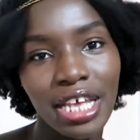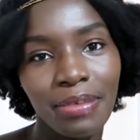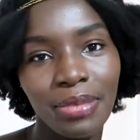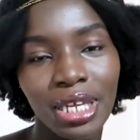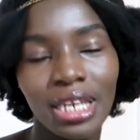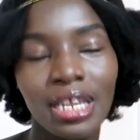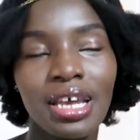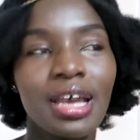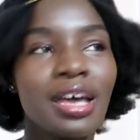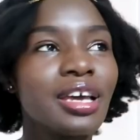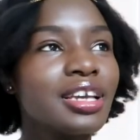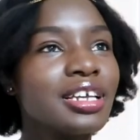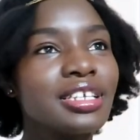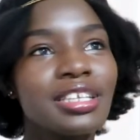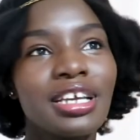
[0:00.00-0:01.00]
I mean,
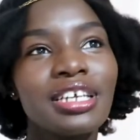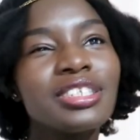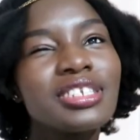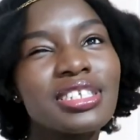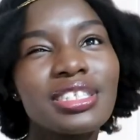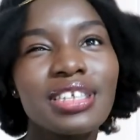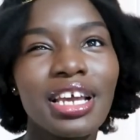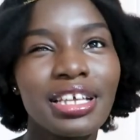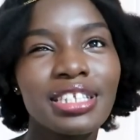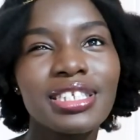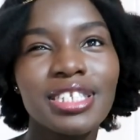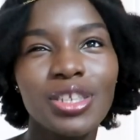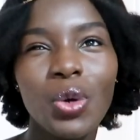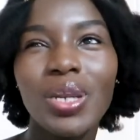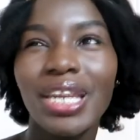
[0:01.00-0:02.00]
it's
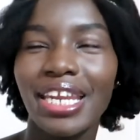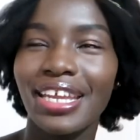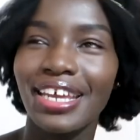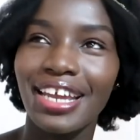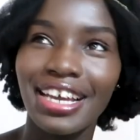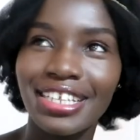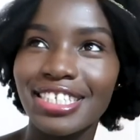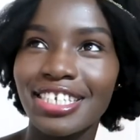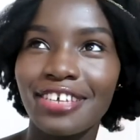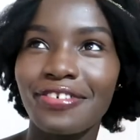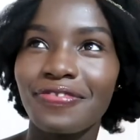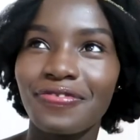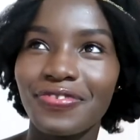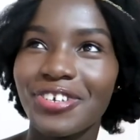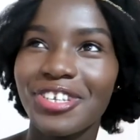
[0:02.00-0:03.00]
so
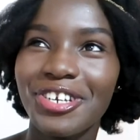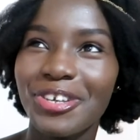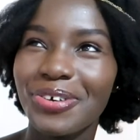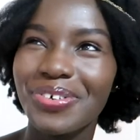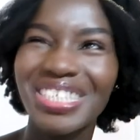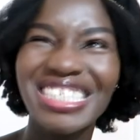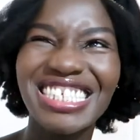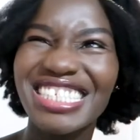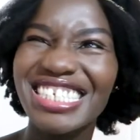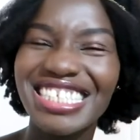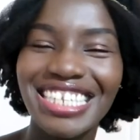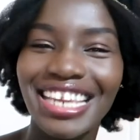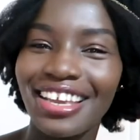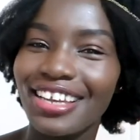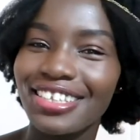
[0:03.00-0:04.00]
negative, you know. It's
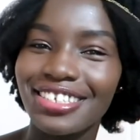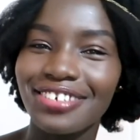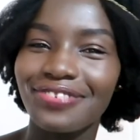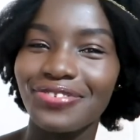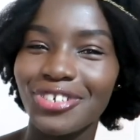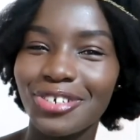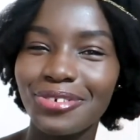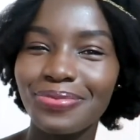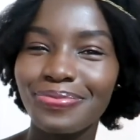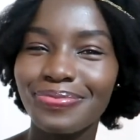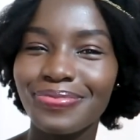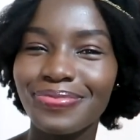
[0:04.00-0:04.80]
just negative, you know.